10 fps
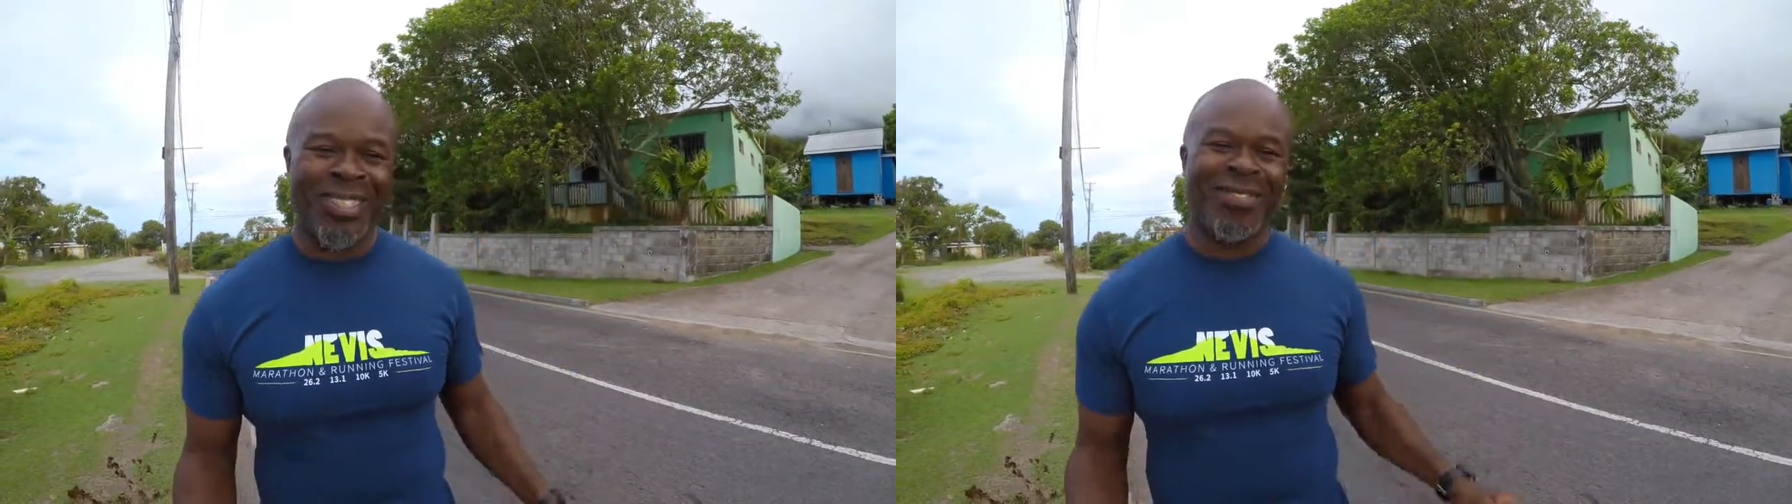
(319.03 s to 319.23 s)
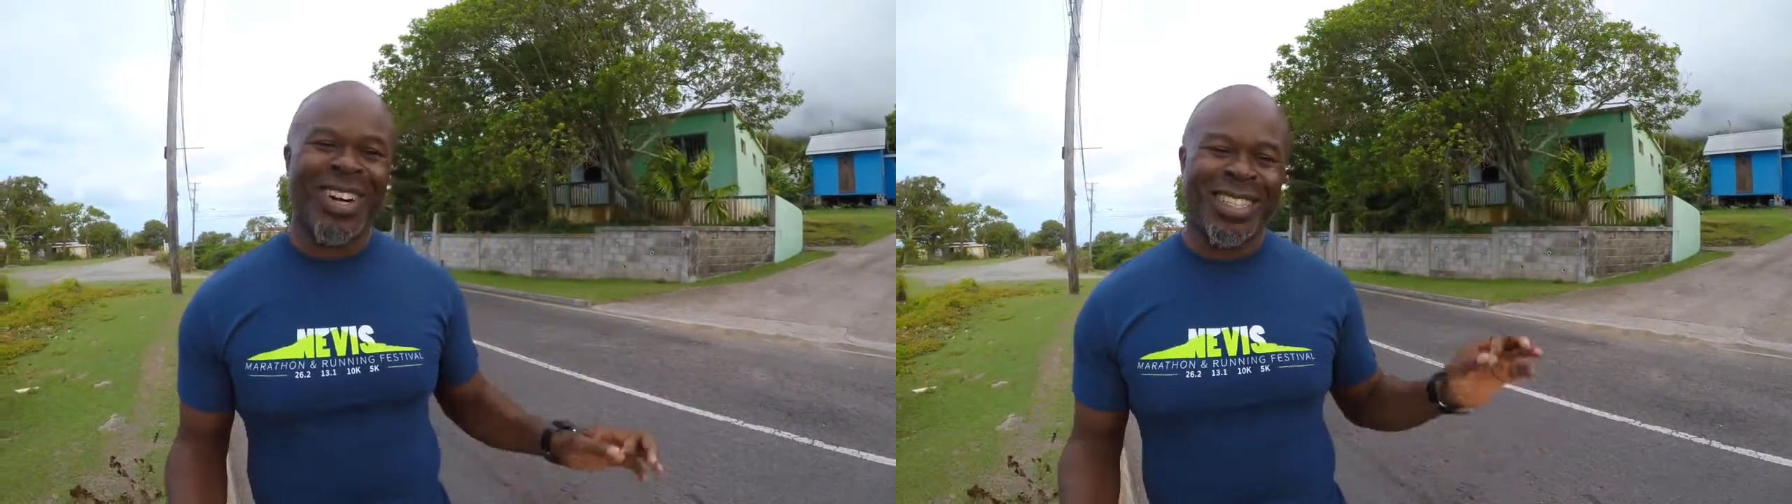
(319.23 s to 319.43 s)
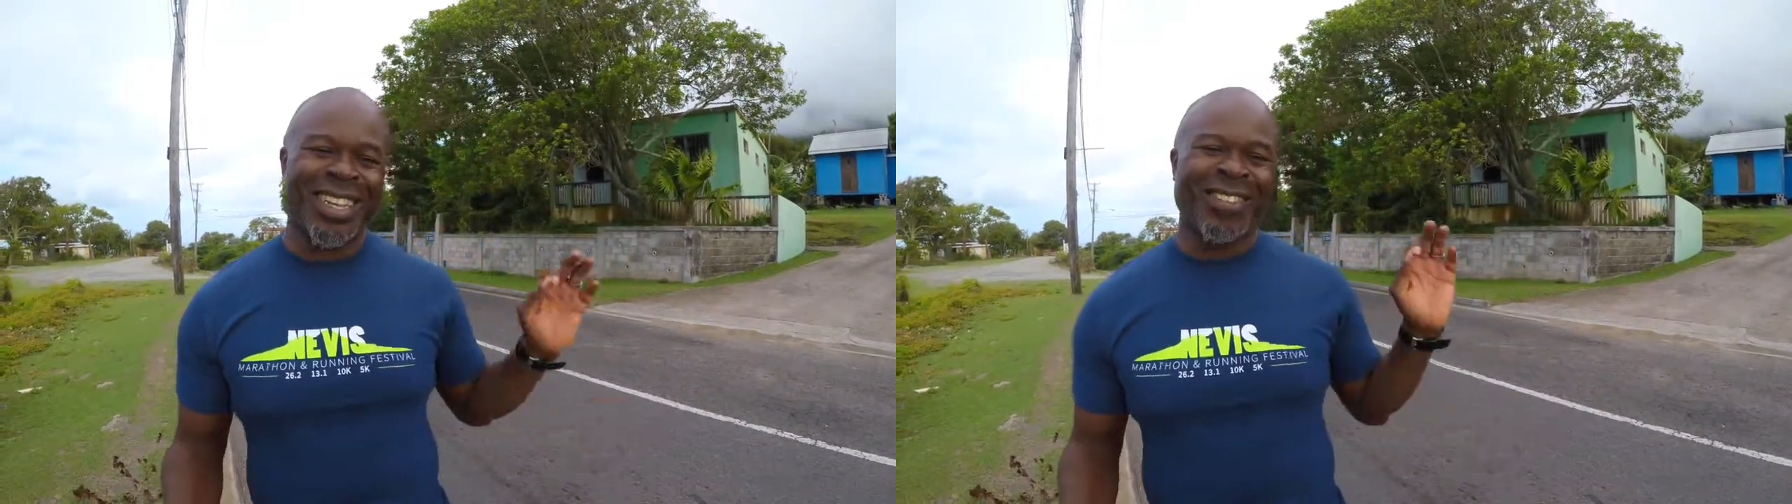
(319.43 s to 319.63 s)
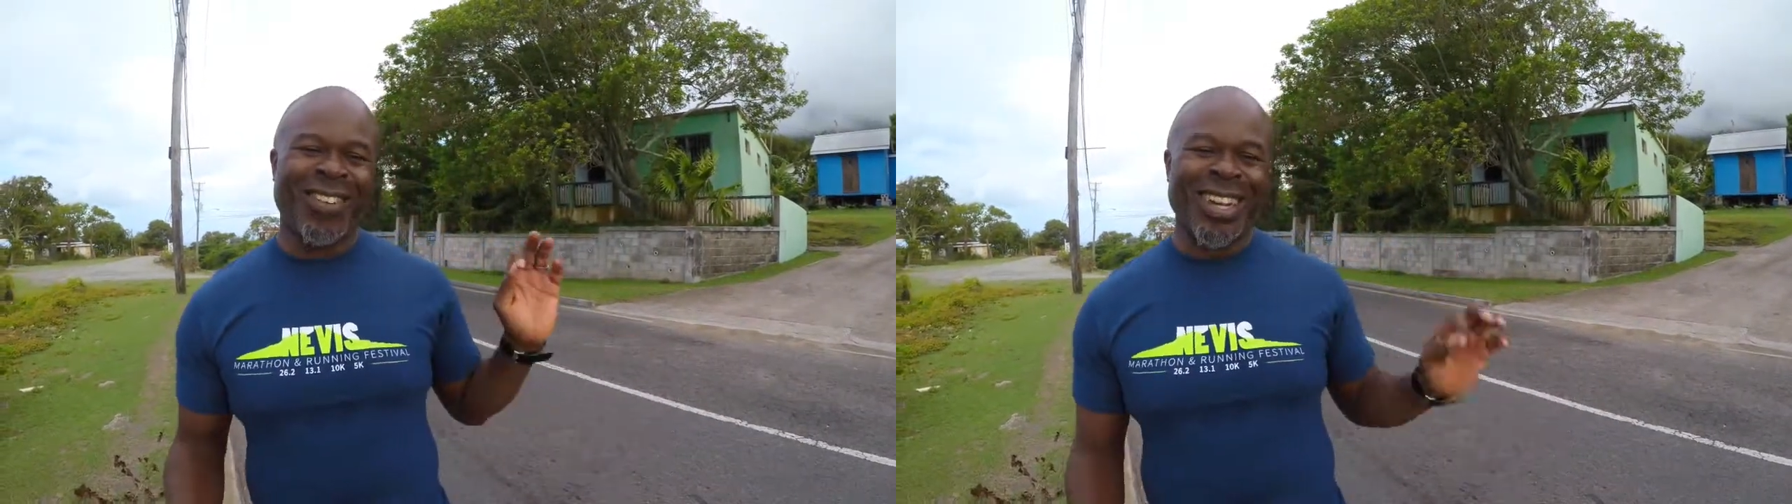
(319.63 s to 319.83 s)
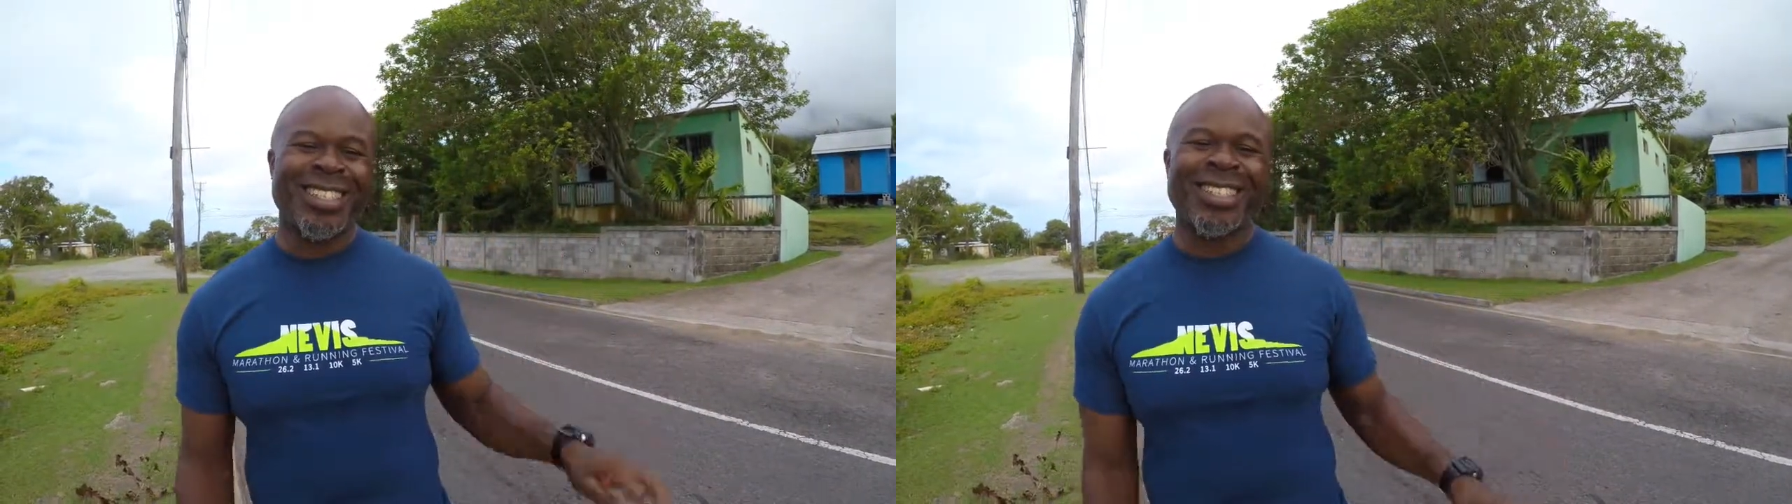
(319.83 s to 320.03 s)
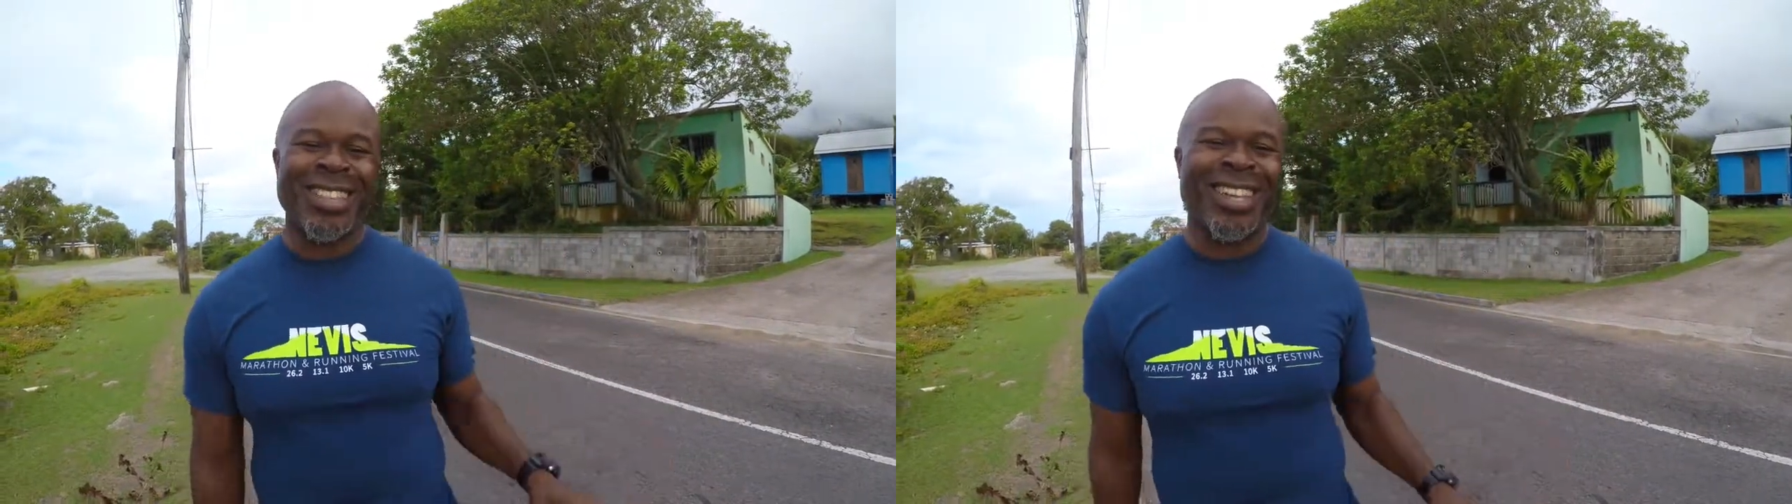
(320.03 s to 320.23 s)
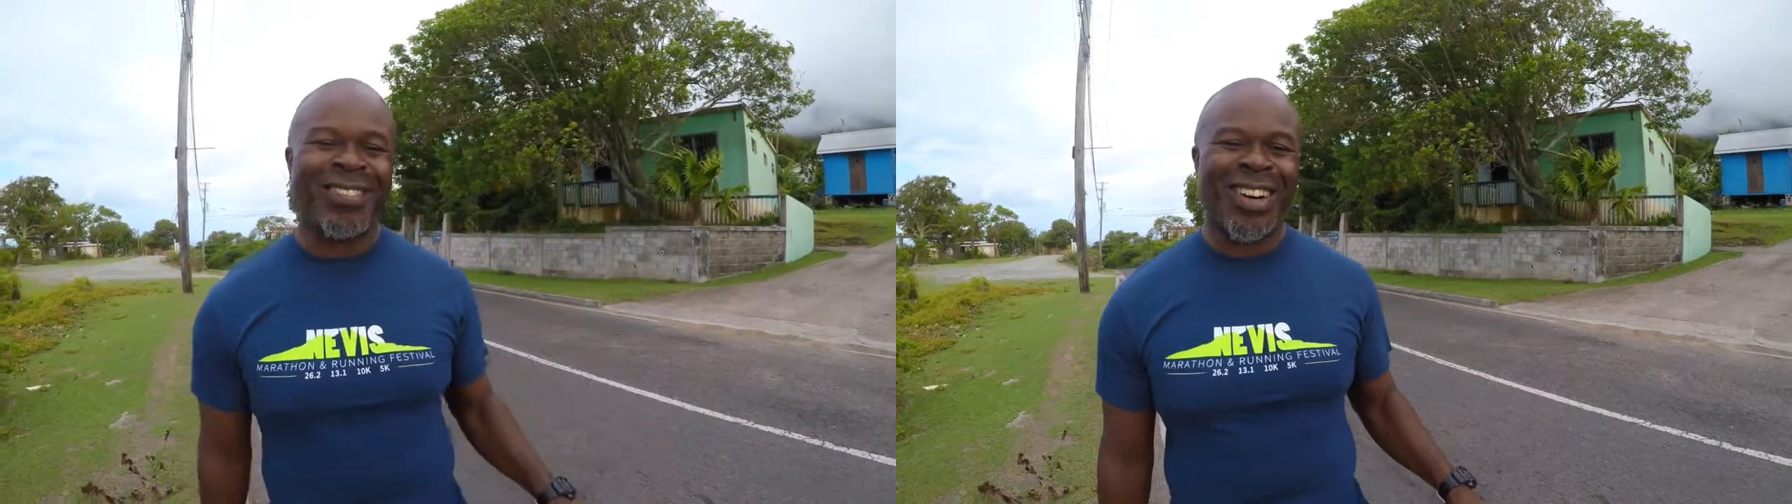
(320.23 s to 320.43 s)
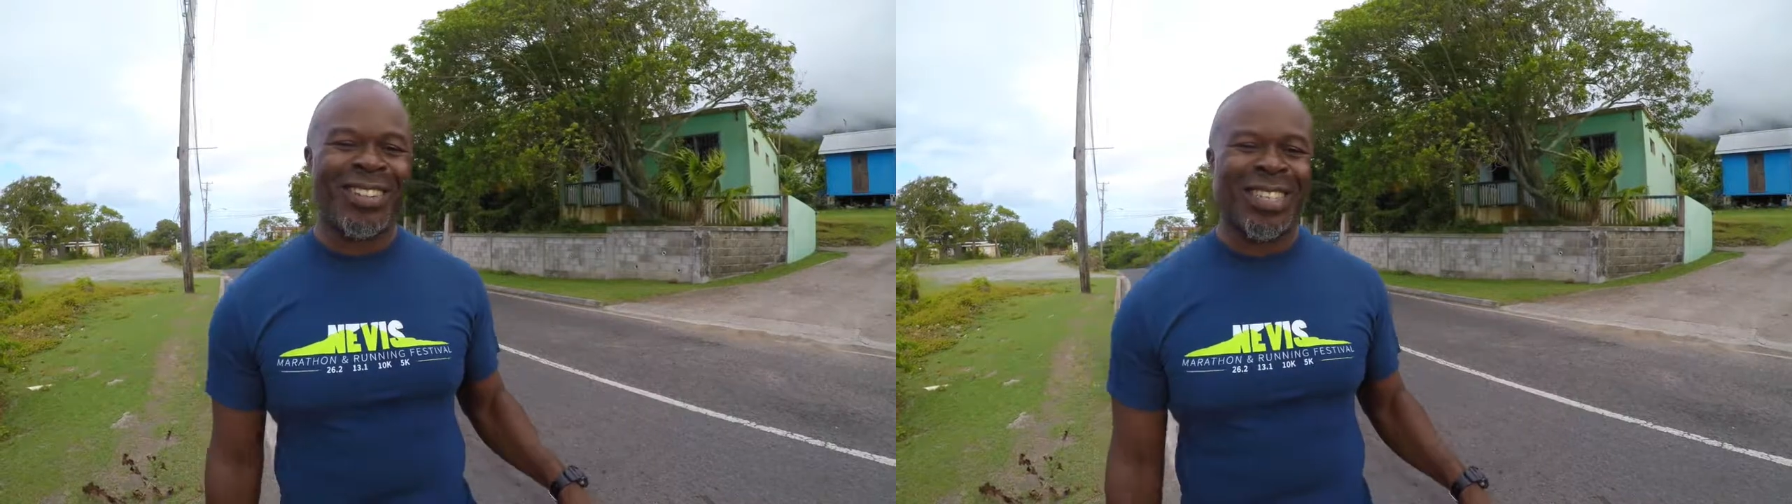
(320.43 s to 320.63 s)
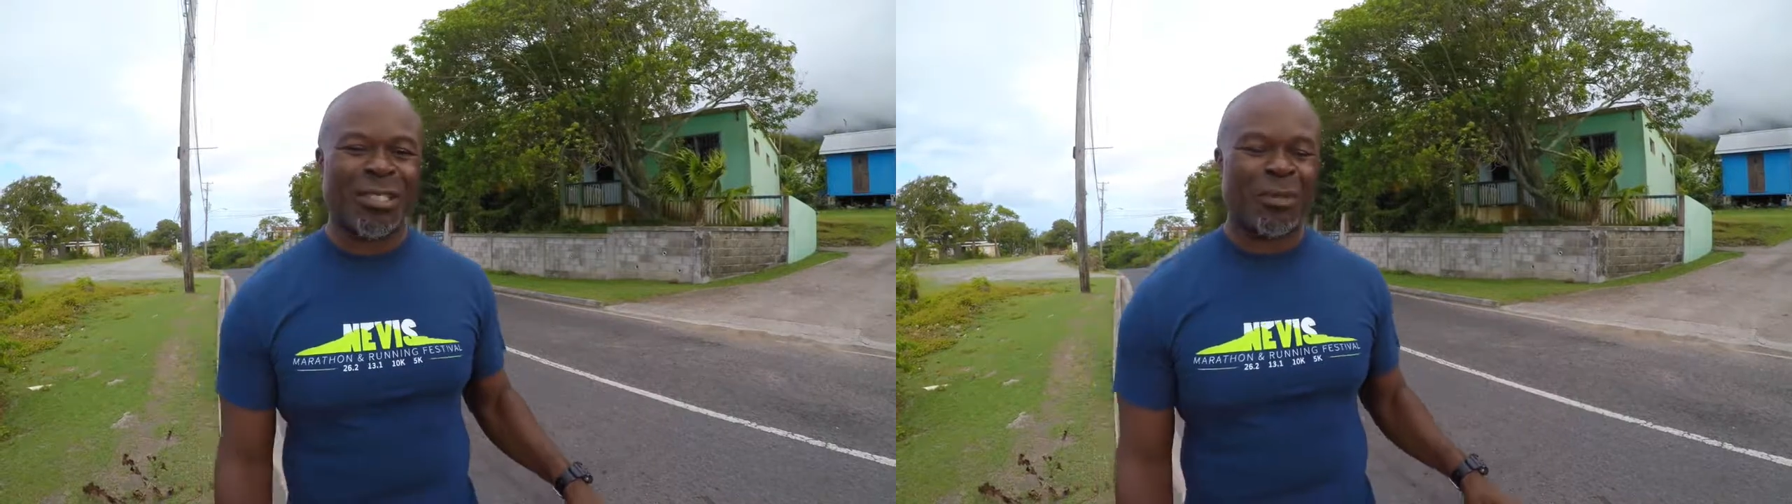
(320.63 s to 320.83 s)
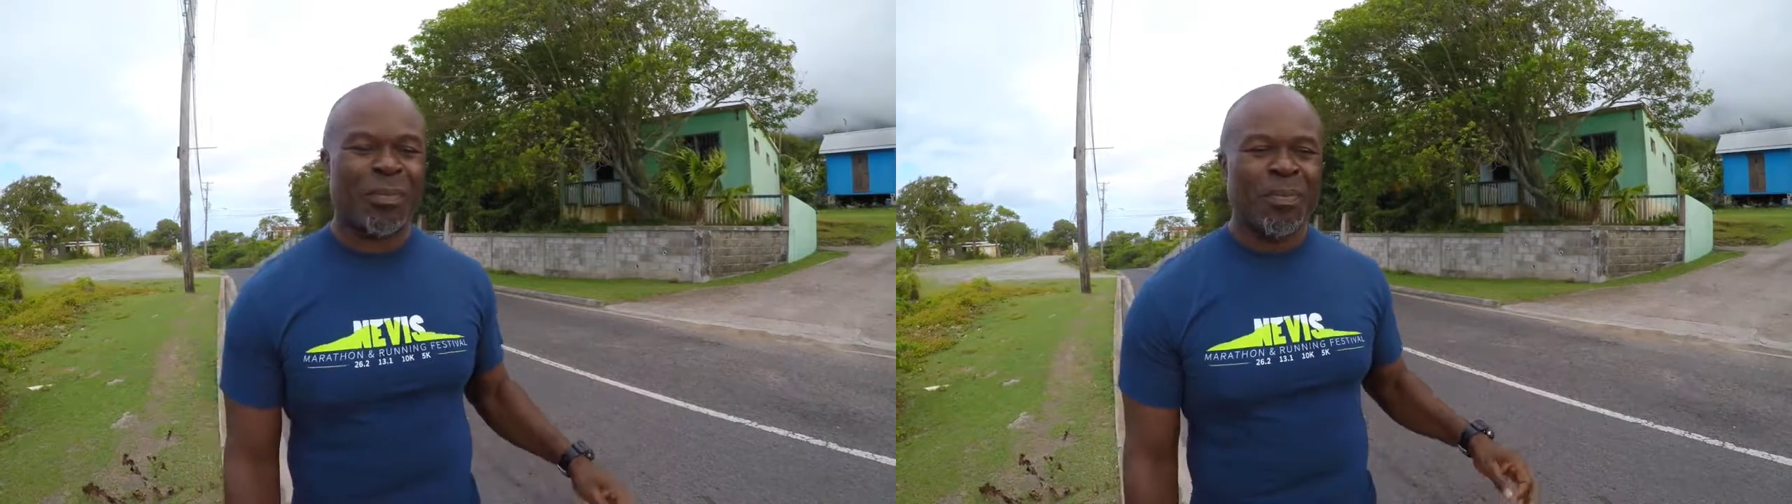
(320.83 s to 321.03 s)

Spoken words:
But I want you to think about this.